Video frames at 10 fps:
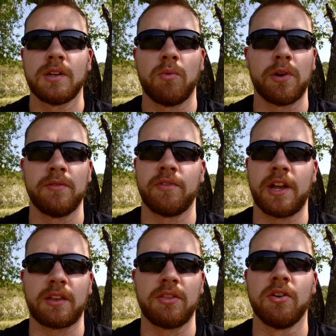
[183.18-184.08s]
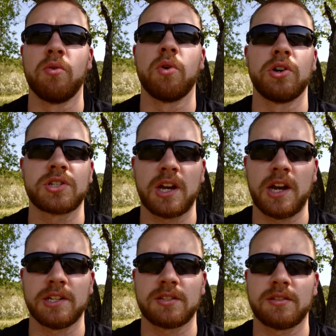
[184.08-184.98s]
one of like the worst
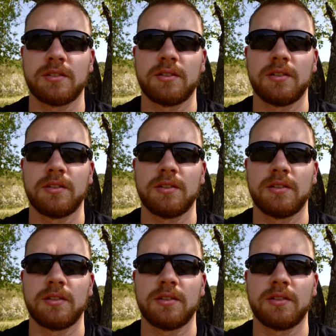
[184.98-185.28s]
guys,